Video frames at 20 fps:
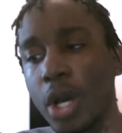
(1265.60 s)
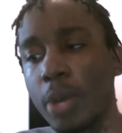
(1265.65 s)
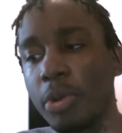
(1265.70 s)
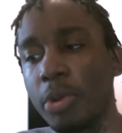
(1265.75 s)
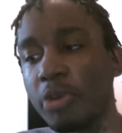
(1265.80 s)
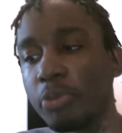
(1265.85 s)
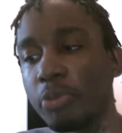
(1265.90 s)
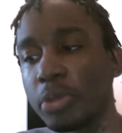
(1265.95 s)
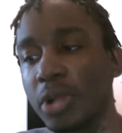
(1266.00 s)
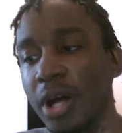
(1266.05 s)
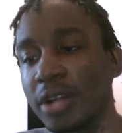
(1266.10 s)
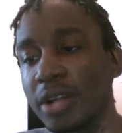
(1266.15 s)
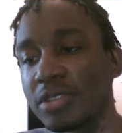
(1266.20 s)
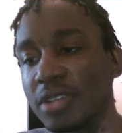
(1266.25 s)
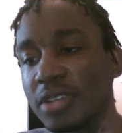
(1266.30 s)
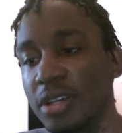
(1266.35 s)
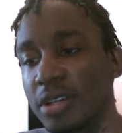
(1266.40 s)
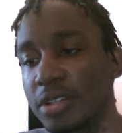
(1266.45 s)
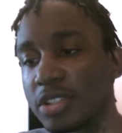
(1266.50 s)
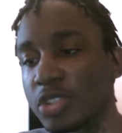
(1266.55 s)
web of
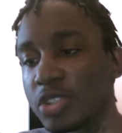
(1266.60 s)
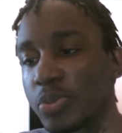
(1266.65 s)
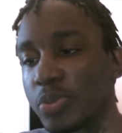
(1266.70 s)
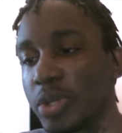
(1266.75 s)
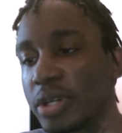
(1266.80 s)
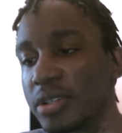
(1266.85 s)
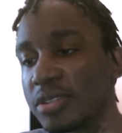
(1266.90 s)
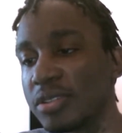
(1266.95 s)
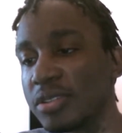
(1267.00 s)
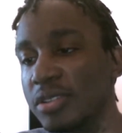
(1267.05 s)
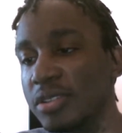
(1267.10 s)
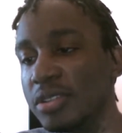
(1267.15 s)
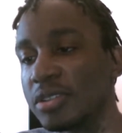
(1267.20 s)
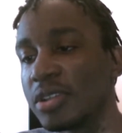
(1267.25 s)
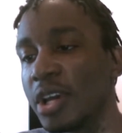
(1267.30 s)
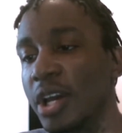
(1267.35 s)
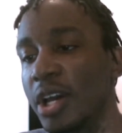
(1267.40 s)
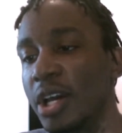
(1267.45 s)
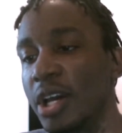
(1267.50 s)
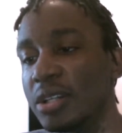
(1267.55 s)
plots and
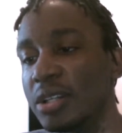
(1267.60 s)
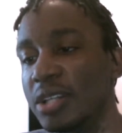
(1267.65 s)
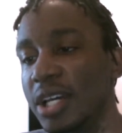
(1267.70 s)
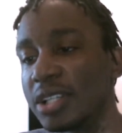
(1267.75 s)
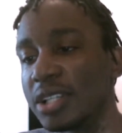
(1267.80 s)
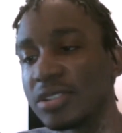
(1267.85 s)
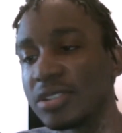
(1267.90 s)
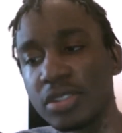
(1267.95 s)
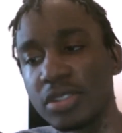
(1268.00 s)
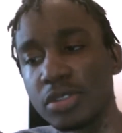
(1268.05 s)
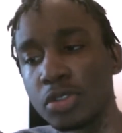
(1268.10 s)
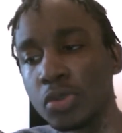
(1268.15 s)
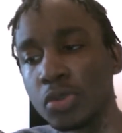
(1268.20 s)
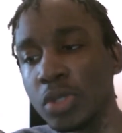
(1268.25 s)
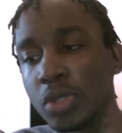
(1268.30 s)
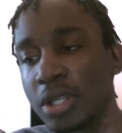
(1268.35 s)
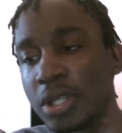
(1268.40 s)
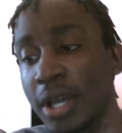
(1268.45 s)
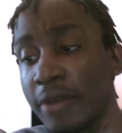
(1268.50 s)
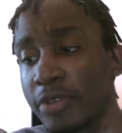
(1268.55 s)
conspiracies destined
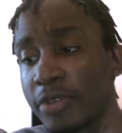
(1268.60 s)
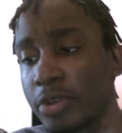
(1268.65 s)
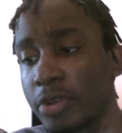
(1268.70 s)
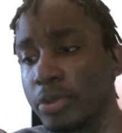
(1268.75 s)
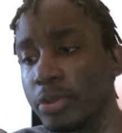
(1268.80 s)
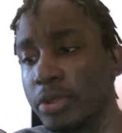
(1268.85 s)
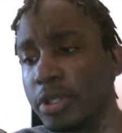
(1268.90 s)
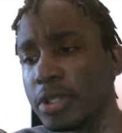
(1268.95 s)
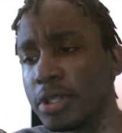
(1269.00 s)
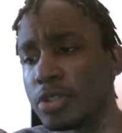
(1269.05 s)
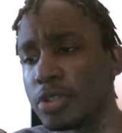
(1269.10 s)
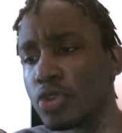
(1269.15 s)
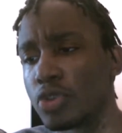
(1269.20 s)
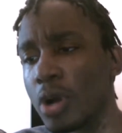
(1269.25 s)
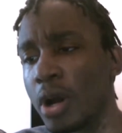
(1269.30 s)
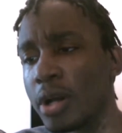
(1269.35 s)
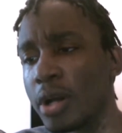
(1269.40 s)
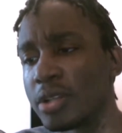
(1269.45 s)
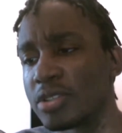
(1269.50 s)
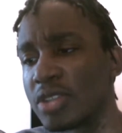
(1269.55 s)
to inevitably
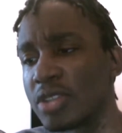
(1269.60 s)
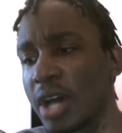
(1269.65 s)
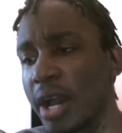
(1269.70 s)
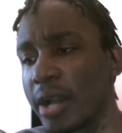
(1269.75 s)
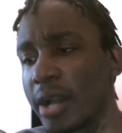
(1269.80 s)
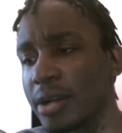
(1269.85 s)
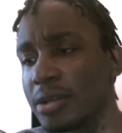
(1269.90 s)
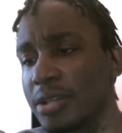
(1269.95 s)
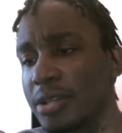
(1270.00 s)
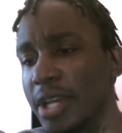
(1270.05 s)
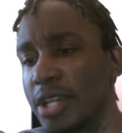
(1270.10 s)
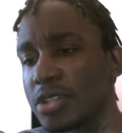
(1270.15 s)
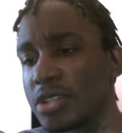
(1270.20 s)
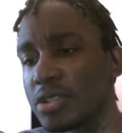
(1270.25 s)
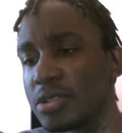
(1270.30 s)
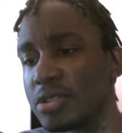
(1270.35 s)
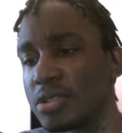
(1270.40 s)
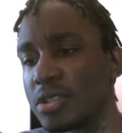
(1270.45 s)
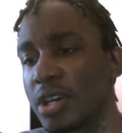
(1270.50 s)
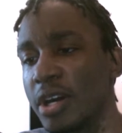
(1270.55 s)
draw entire
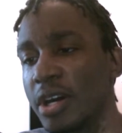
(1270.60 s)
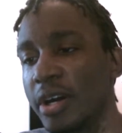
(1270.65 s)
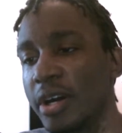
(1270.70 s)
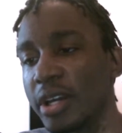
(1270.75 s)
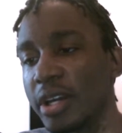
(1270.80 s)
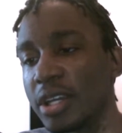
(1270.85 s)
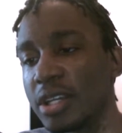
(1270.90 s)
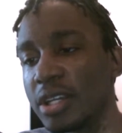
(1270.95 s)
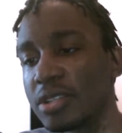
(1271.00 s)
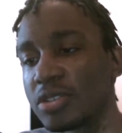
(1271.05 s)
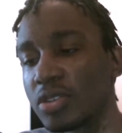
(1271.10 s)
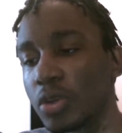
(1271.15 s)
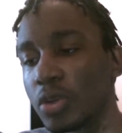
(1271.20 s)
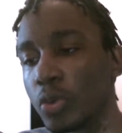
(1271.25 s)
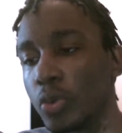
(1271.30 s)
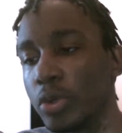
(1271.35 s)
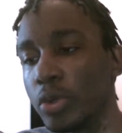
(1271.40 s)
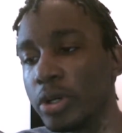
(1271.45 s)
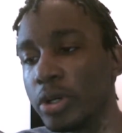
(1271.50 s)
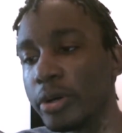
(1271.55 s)
nations against
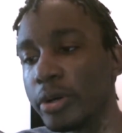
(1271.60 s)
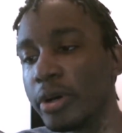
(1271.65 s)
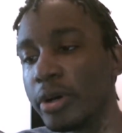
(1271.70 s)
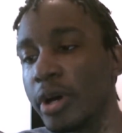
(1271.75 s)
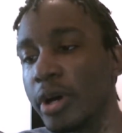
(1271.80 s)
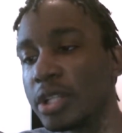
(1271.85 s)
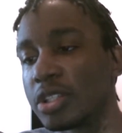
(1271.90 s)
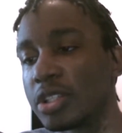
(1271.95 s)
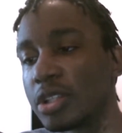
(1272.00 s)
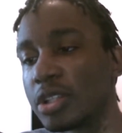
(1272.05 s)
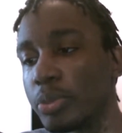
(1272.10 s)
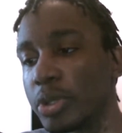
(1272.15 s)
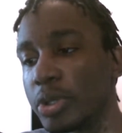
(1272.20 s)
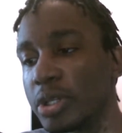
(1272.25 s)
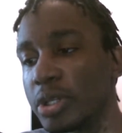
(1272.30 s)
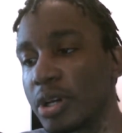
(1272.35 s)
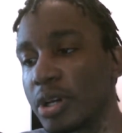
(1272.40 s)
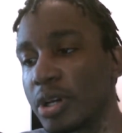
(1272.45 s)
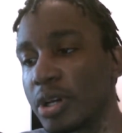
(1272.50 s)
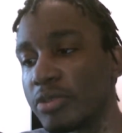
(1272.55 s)
their will to the
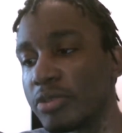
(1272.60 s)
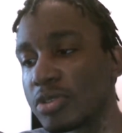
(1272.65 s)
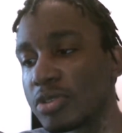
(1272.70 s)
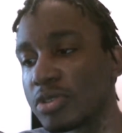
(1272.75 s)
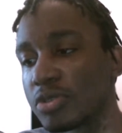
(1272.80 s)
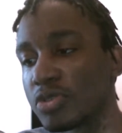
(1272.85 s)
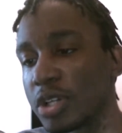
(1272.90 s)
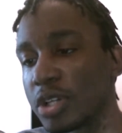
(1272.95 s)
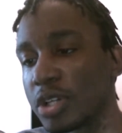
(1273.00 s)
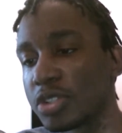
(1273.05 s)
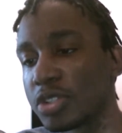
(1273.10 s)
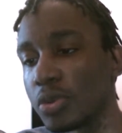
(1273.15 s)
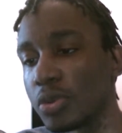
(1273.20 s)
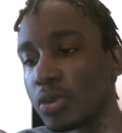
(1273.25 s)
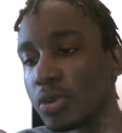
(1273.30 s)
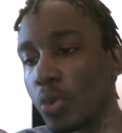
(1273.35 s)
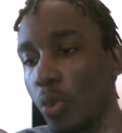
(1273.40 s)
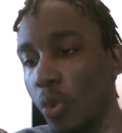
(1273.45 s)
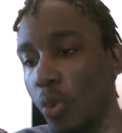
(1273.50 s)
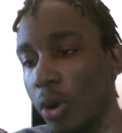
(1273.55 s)
brink of
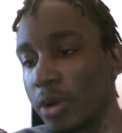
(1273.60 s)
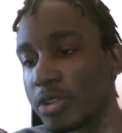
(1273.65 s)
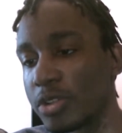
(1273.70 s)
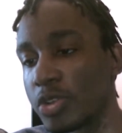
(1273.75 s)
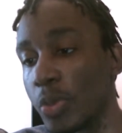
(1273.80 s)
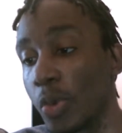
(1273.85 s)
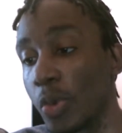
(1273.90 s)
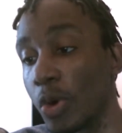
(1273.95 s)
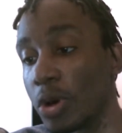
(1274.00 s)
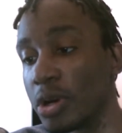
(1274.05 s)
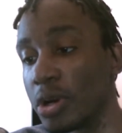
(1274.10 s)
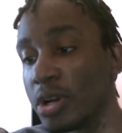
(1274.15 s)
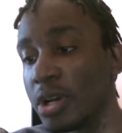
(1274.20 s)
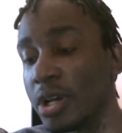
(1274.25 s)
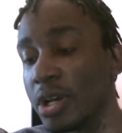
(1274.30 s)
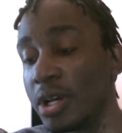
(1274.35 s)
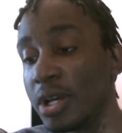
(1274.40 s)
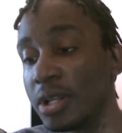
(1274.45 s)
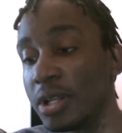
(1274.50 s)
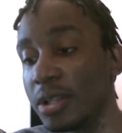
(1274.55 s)
destruction once more.
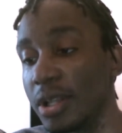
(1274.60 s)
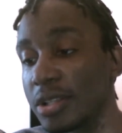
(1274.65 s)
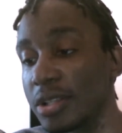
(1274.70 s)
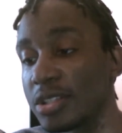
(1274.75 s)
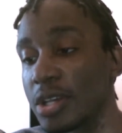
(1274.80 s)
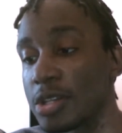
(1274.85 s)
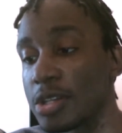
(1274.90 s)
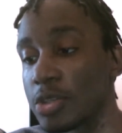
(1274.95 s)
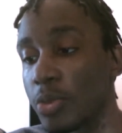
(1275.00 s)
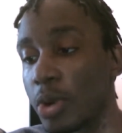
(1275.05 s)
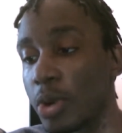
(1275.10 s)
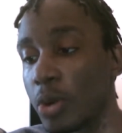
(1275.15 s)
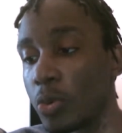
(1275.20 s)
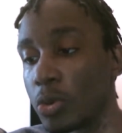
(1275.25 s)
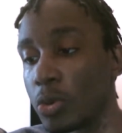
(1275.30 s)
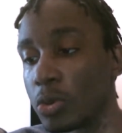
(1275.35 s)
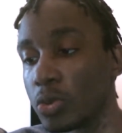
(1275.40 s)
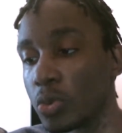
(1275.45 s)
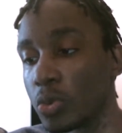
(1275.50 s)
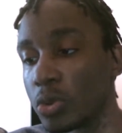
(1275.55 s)
That sounds about
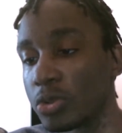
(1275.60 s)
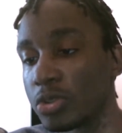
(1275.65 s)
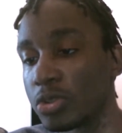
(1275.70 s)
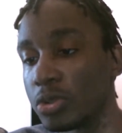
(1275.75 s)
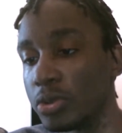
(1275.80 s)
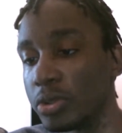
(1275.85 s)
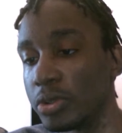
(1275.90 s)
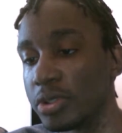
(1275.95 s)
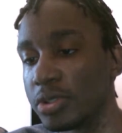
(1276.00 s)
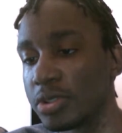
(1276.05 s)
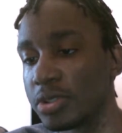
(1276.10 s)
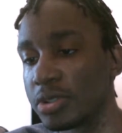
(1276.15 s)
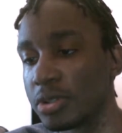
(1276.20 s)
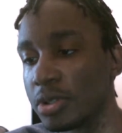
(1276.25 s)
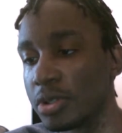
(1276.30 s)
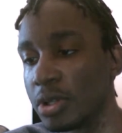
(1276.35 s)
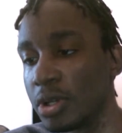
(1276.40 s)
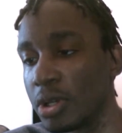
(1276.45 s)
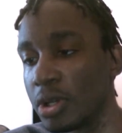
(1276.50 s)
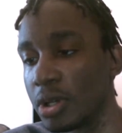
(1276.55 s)
World War II-ish.
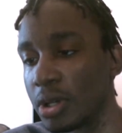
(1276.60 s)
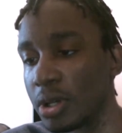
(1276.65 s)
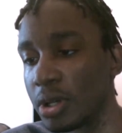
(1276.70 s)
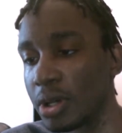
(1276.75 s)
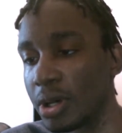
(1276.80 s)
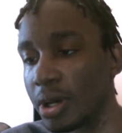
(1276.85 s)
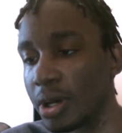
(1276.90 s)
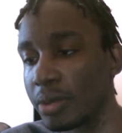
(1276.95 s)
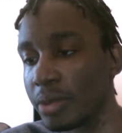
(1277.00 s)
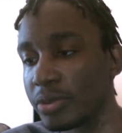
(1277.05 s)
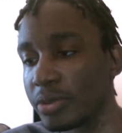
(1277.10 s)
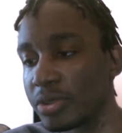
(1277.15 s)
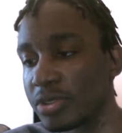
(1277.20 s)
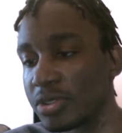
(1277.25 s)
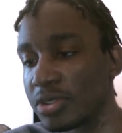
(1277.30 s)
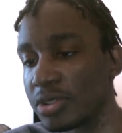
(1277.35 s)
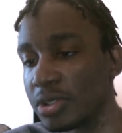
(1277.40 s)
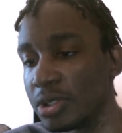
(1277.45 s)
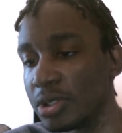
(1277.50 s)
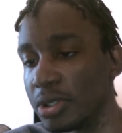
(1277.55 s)
Let's
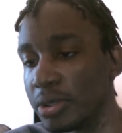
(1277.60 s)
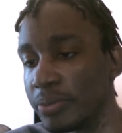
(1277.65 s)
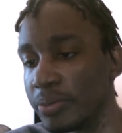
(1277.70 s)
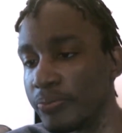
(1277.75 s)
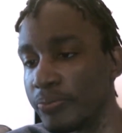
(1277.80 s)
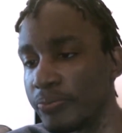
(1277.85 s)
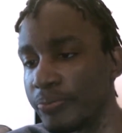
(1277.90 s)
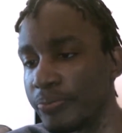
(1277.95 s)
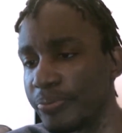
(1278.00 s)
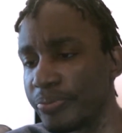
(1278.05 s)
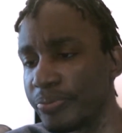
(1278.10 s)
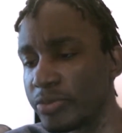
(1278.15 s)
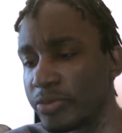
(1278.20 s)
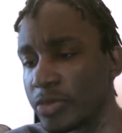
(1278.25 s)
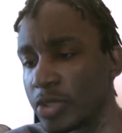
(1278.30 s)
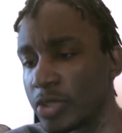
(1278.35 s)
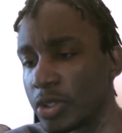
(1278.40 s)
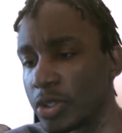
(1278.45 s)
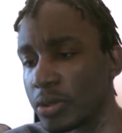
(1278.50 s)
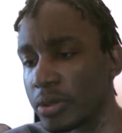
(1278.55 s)
see.
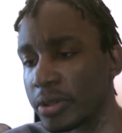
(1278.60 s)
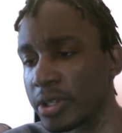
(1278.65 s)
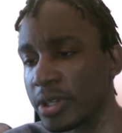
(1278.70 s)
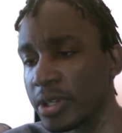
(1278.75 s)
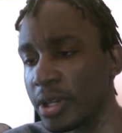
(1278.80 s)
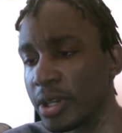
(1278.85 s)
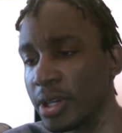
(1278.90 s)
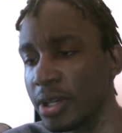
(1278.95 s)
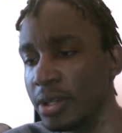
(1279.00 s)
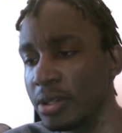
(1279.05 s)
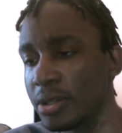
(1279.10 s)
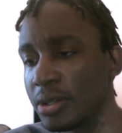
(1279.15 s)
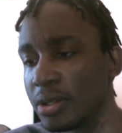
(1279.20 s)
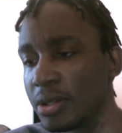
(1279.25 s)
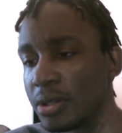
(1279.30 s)
Okay.